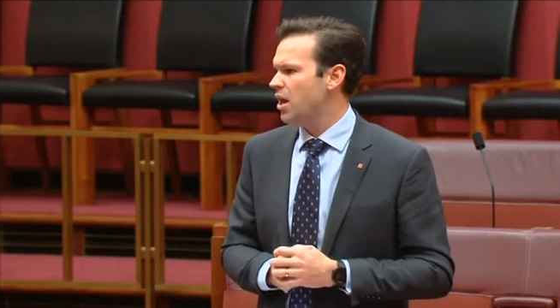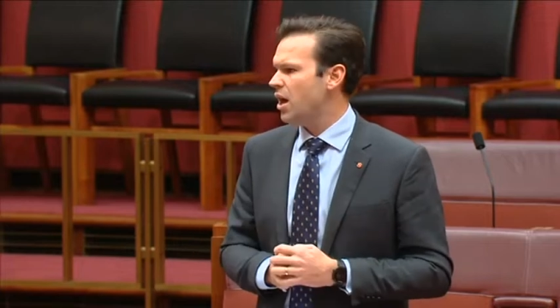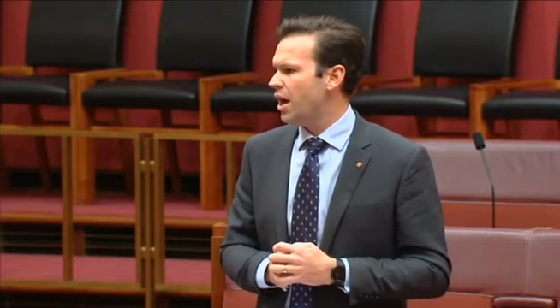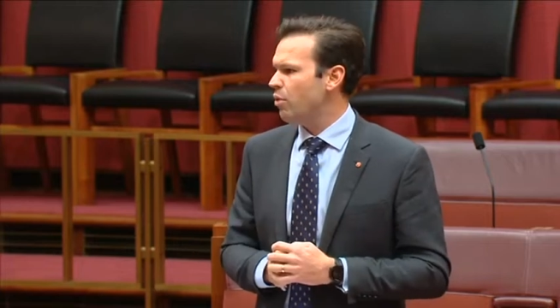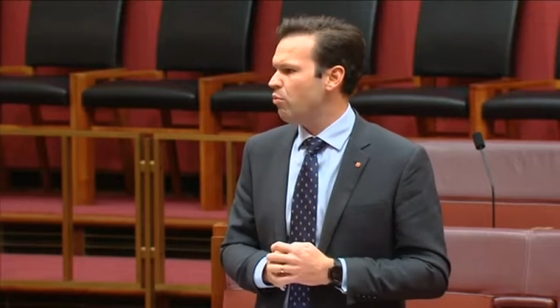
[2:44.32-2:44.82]

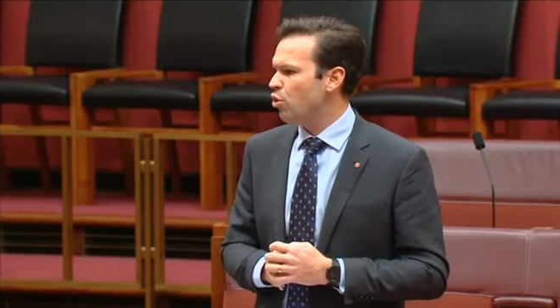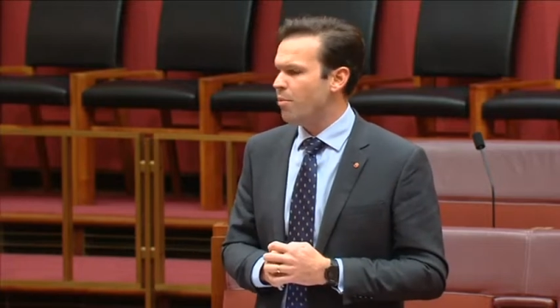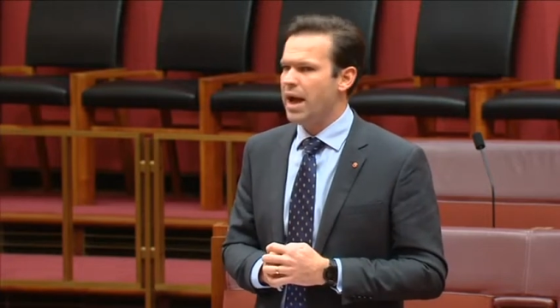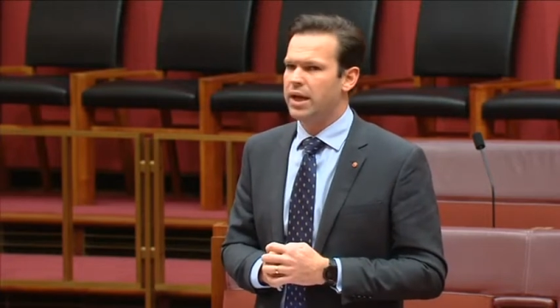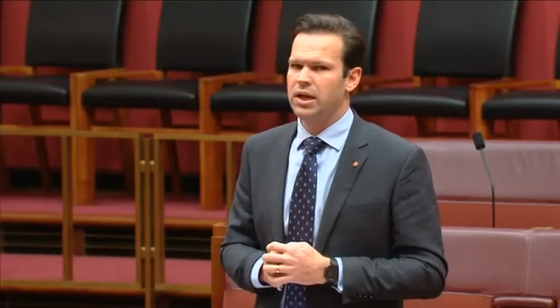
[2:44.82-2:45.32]
And we will
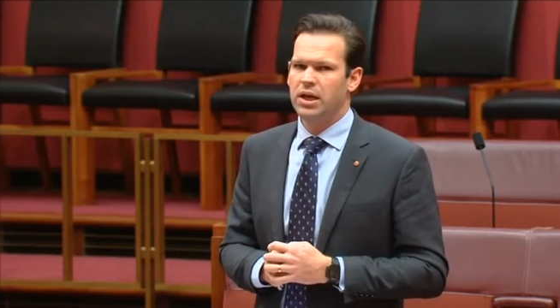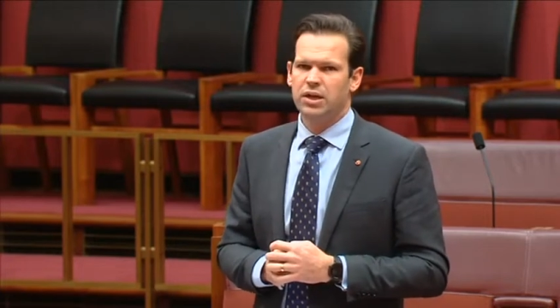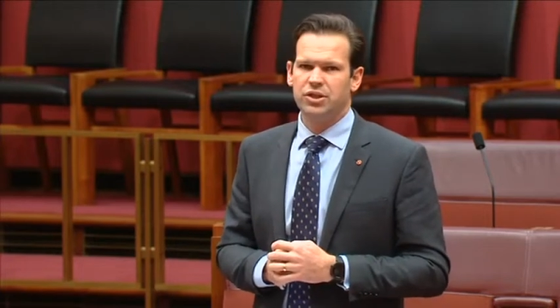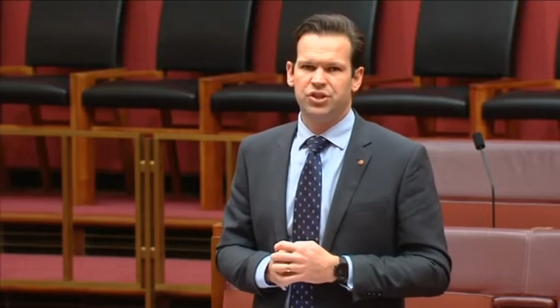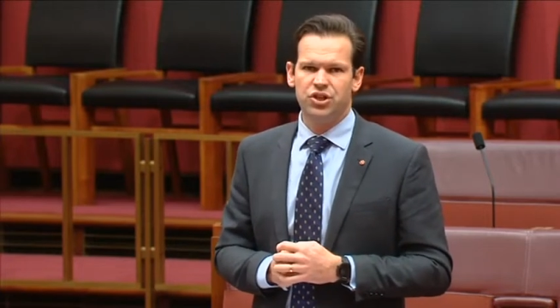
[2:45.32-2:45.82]
make
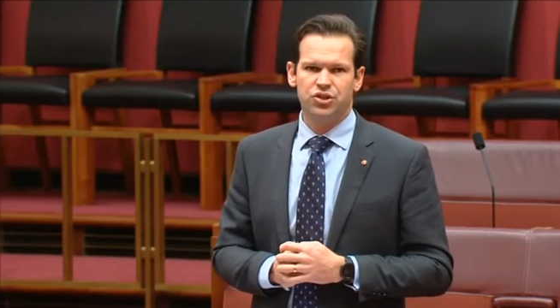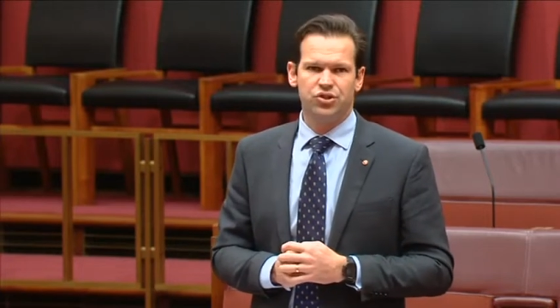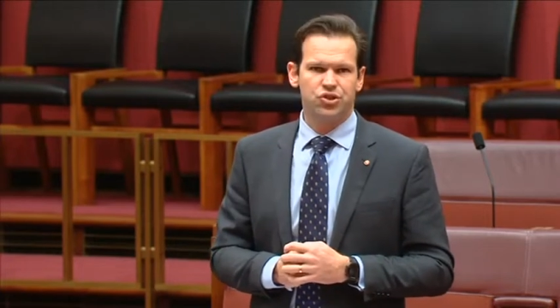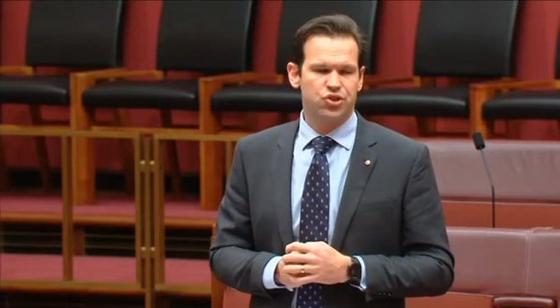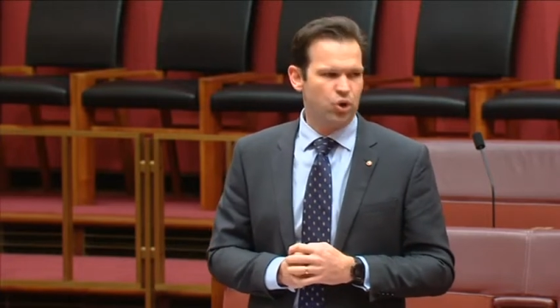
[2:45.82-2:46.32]

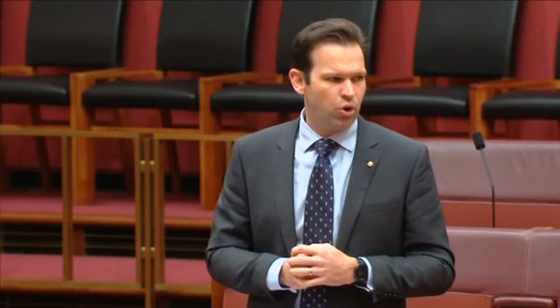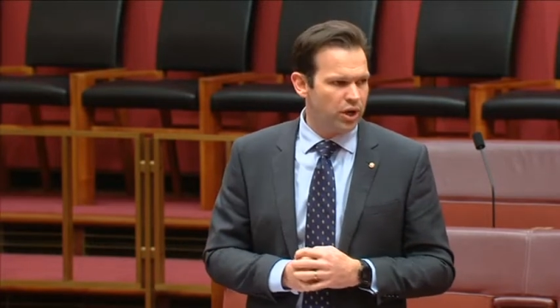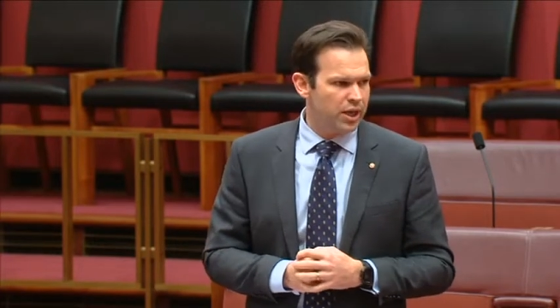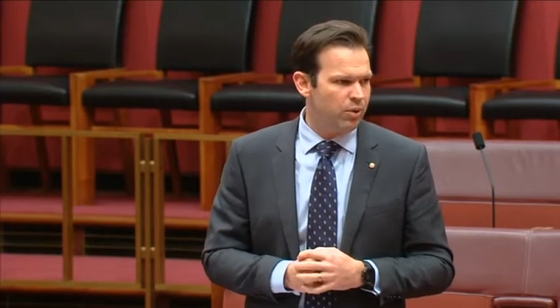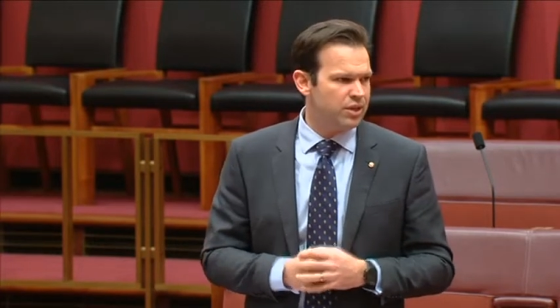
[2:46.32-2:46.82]
decisions
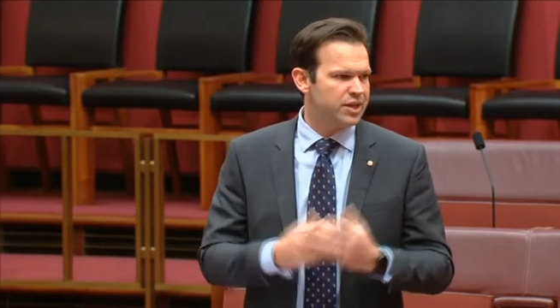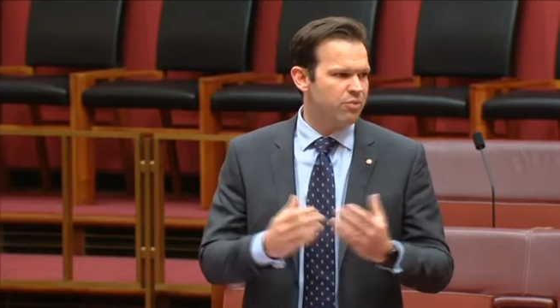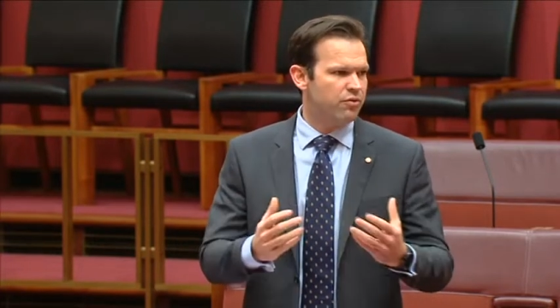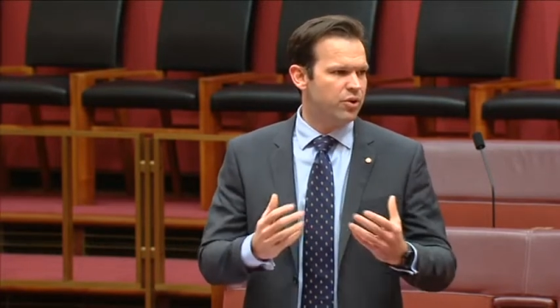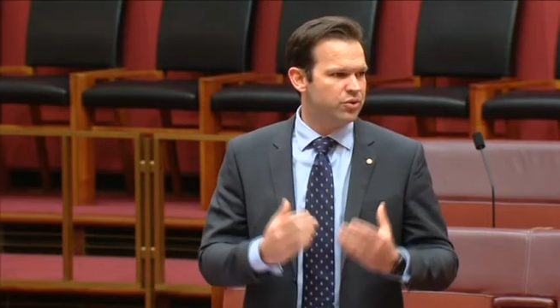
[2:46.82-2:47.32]
shortly once that
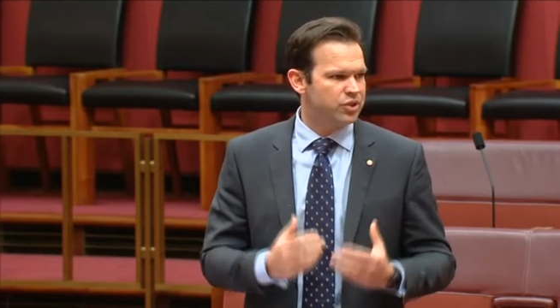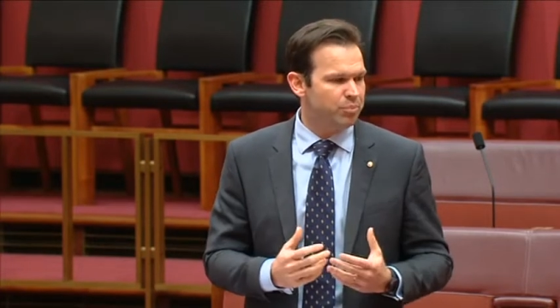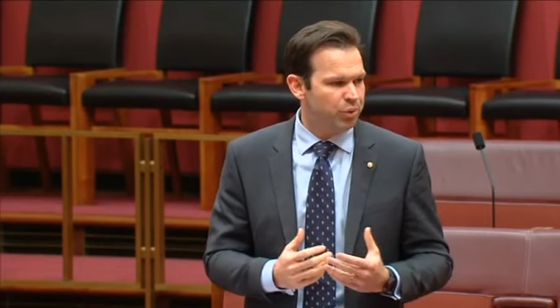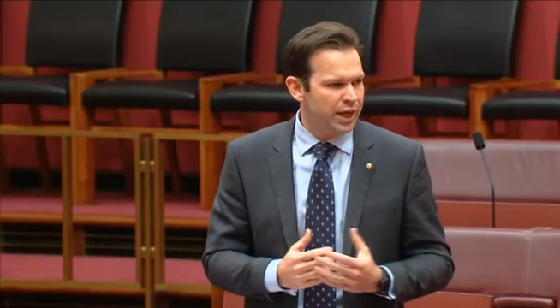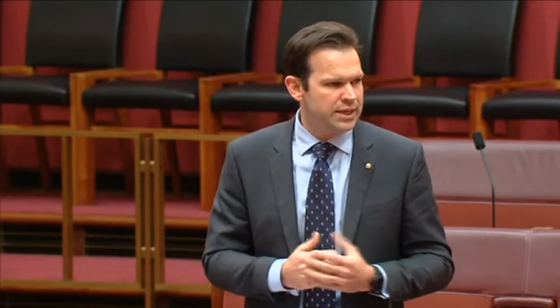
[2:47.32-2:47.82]
review is
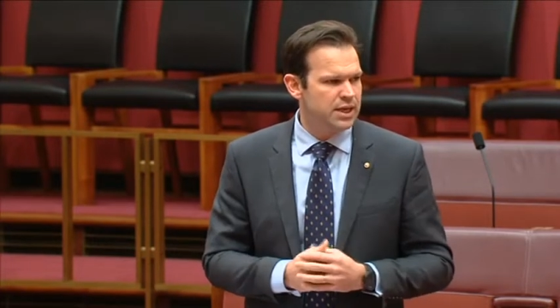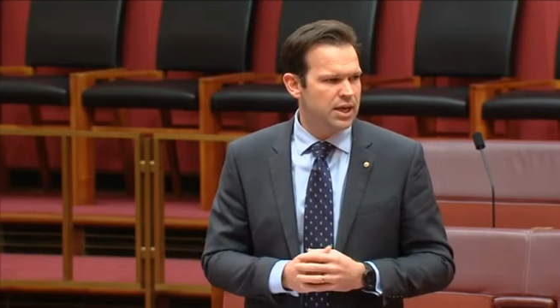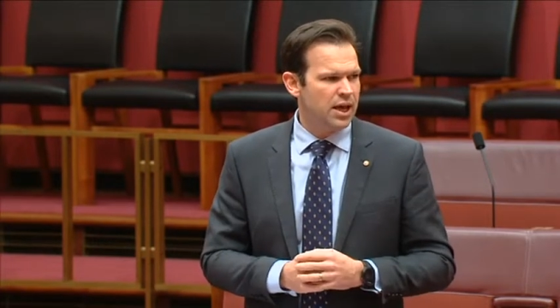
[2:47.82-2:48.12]
complete,